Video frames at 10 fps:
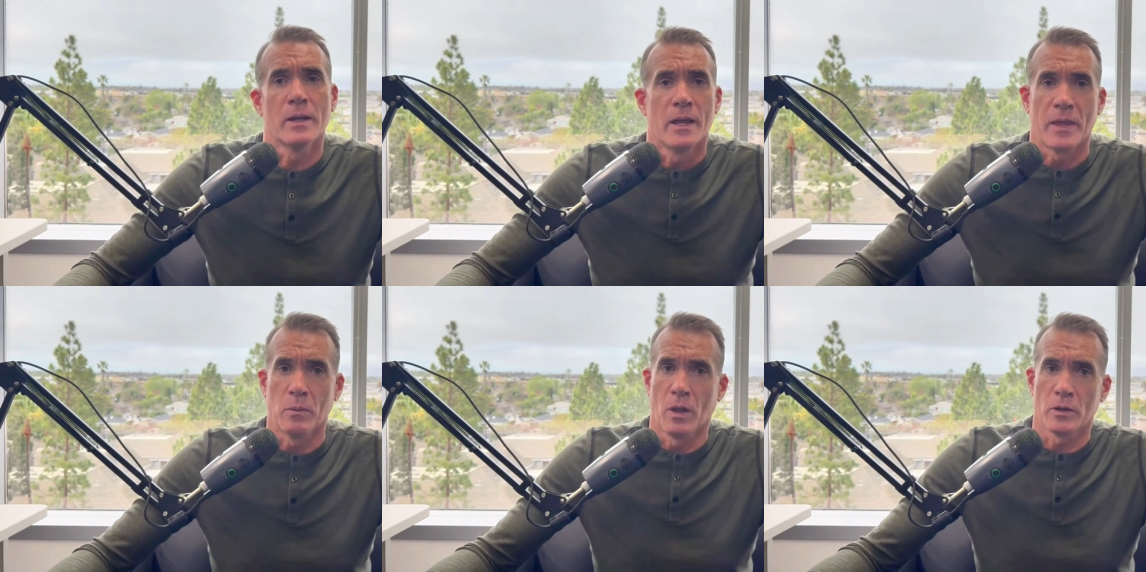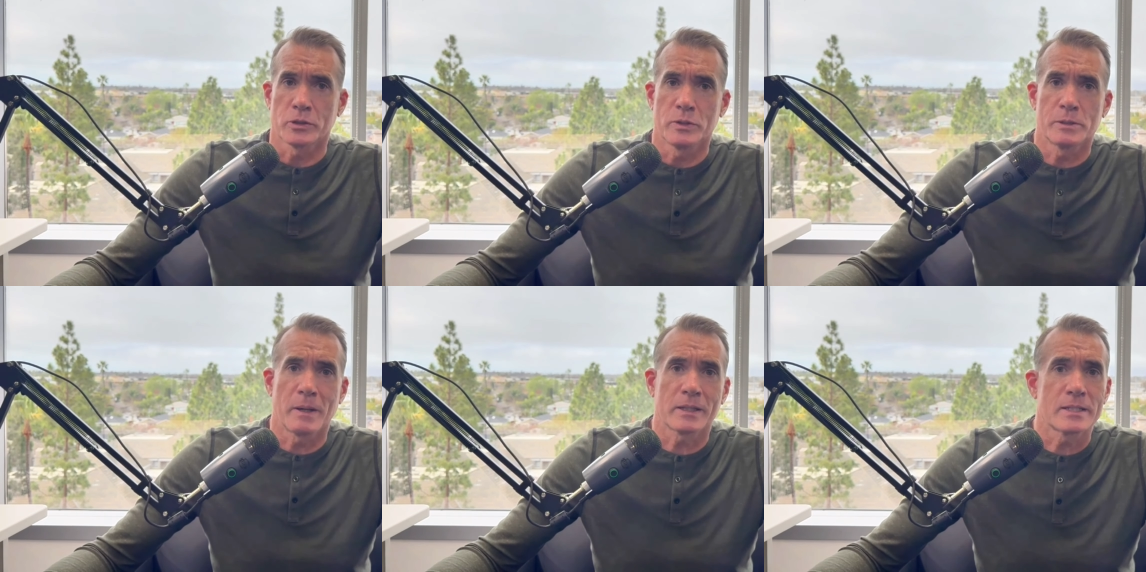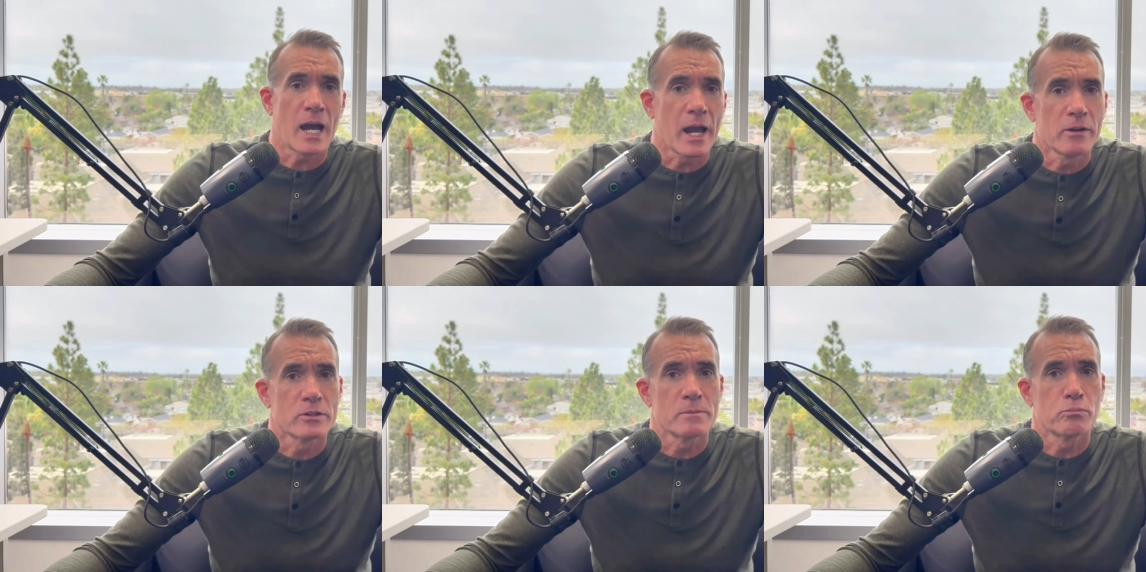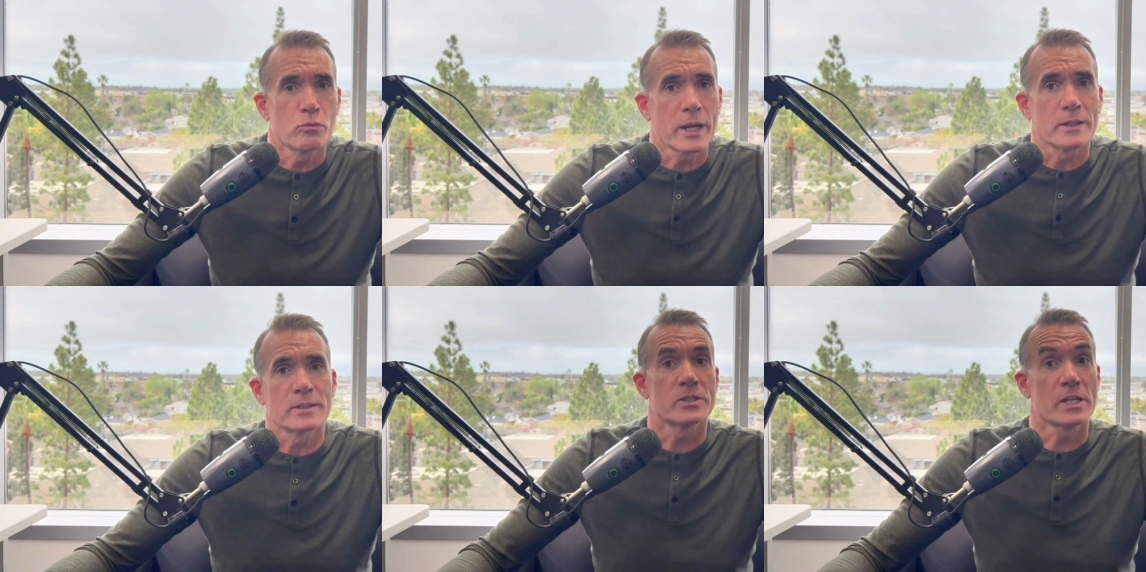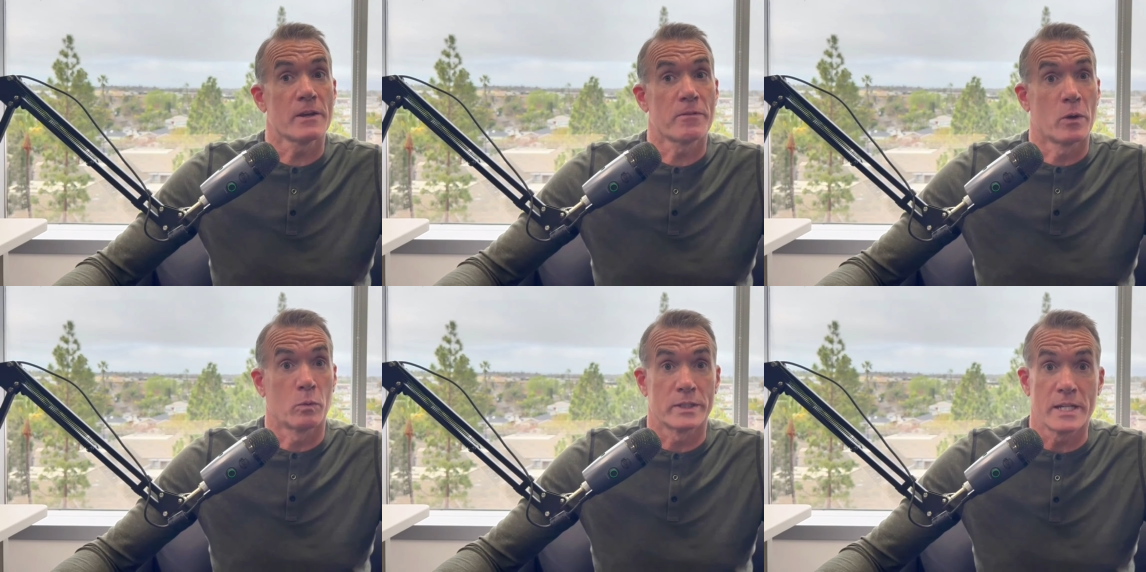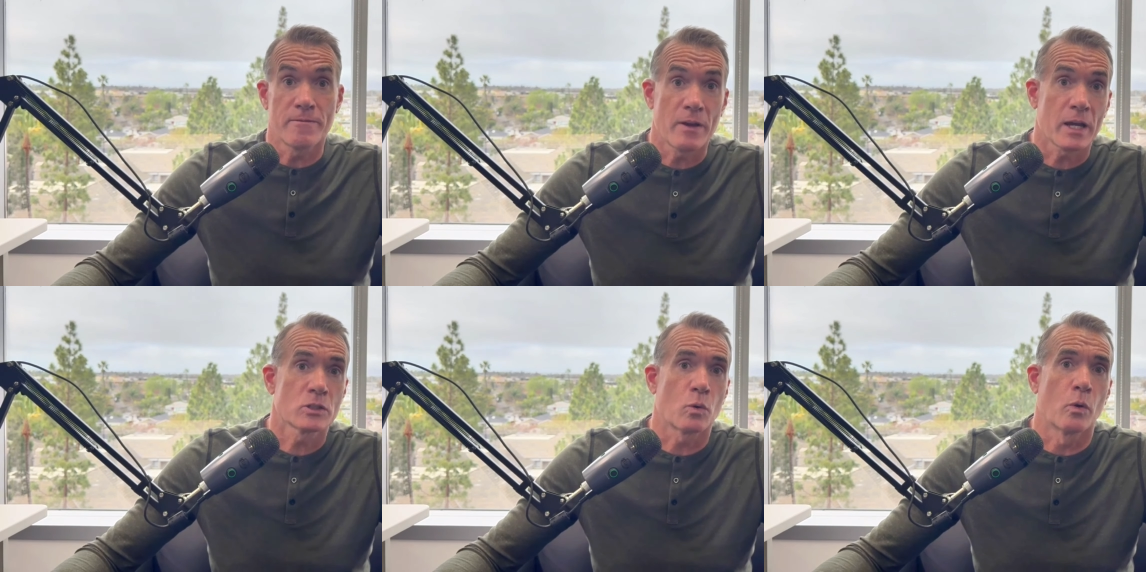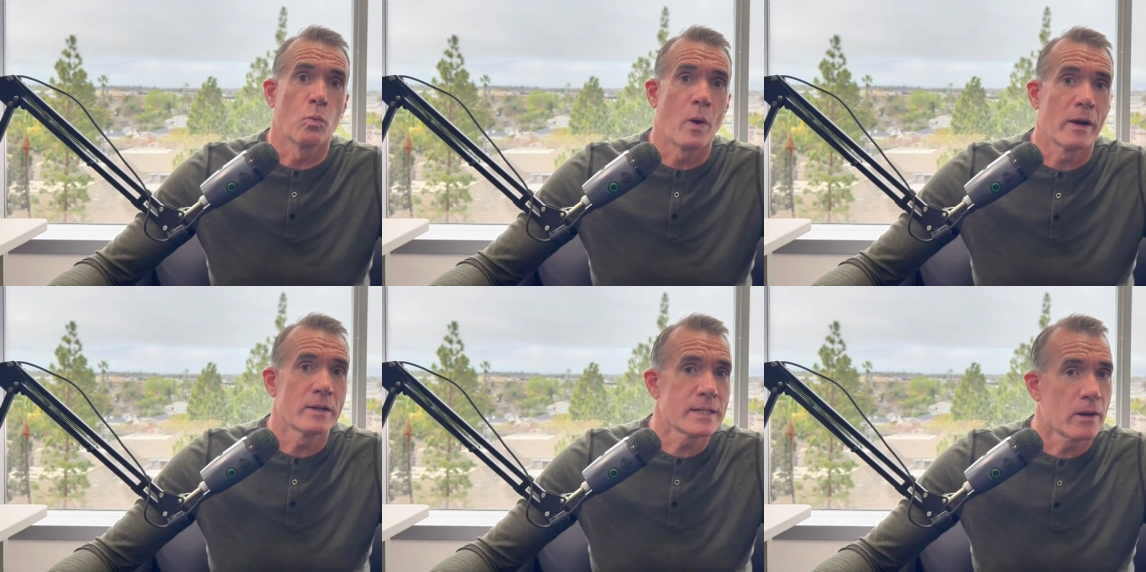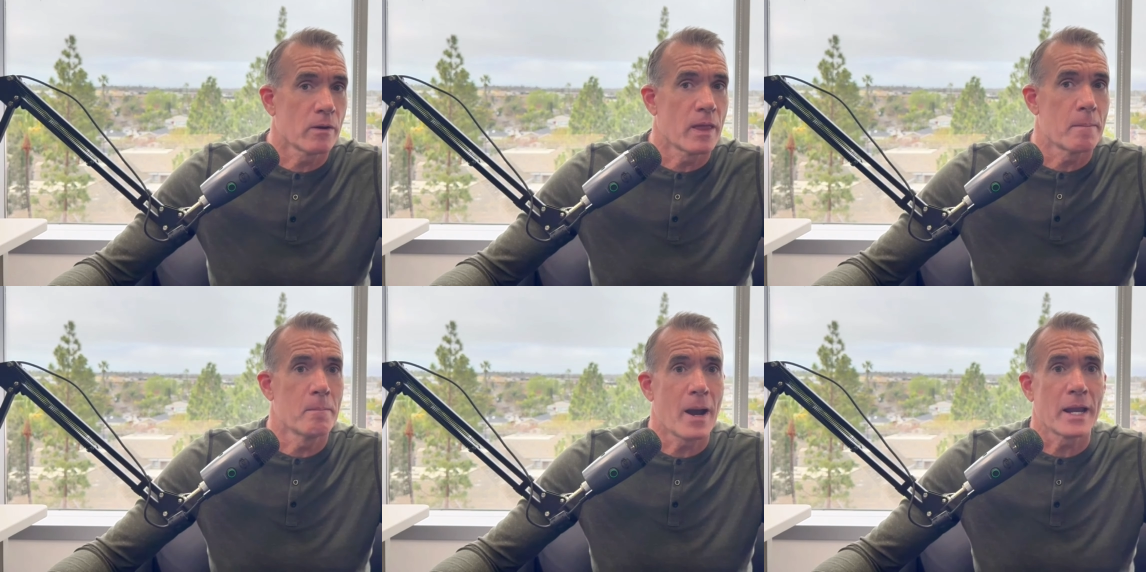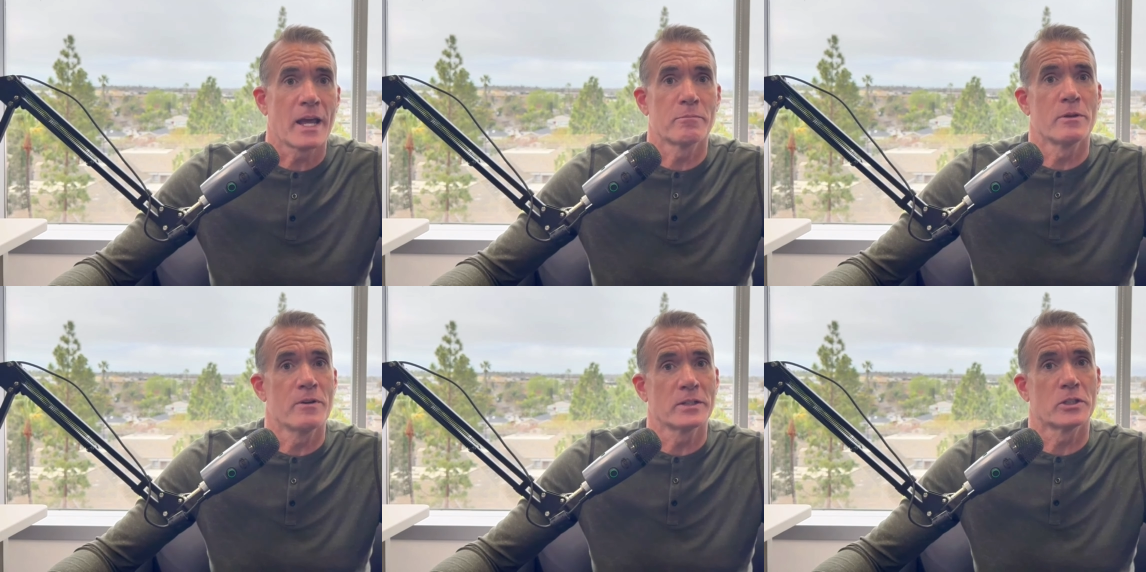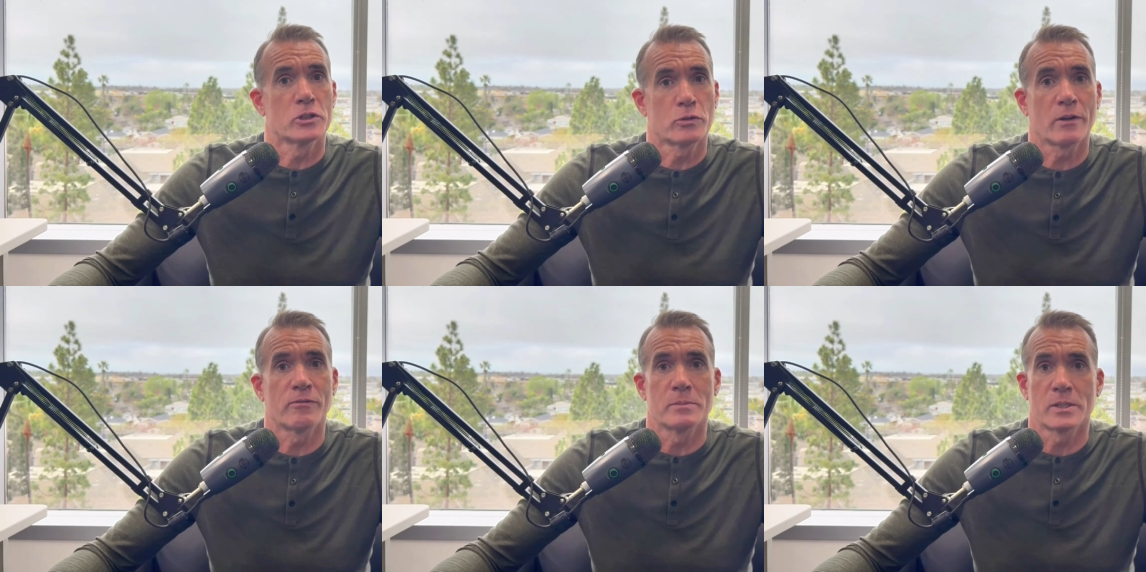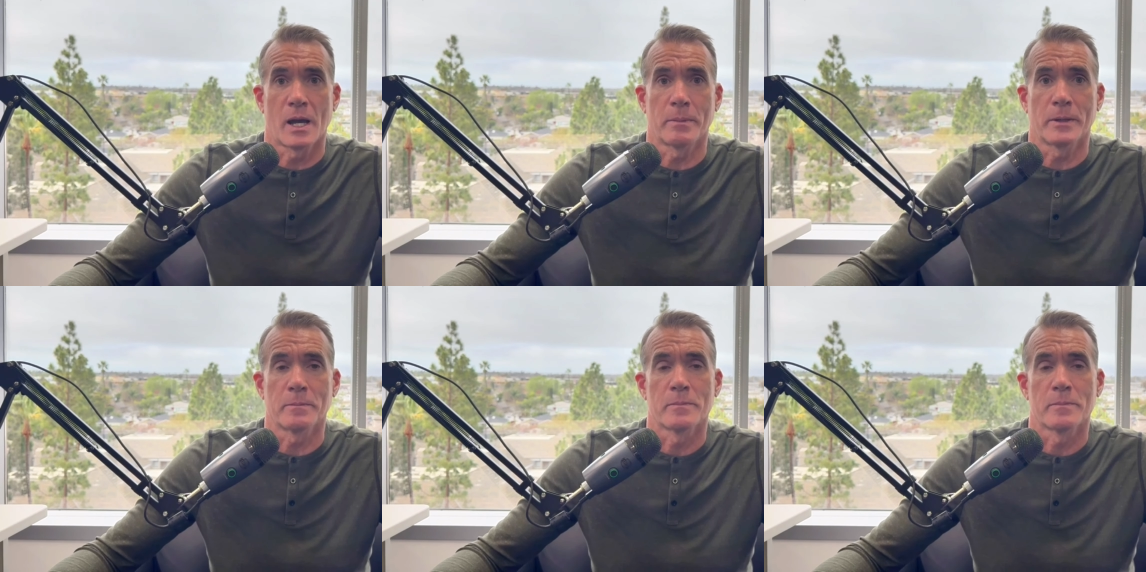They will also inspect the tires and brakes to see if there were defects or wear and tear that might have prevented the truck from stopping.